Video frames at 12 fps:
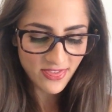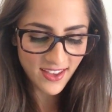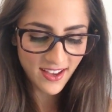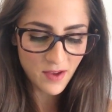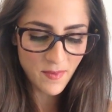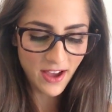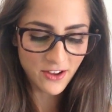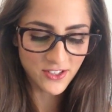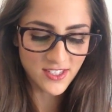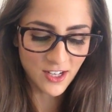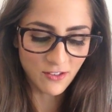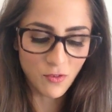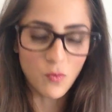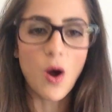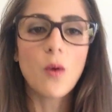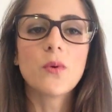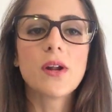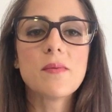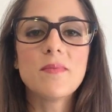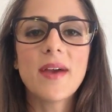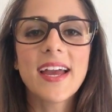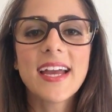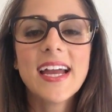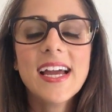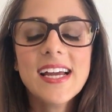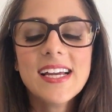thing about yourself, what would it be?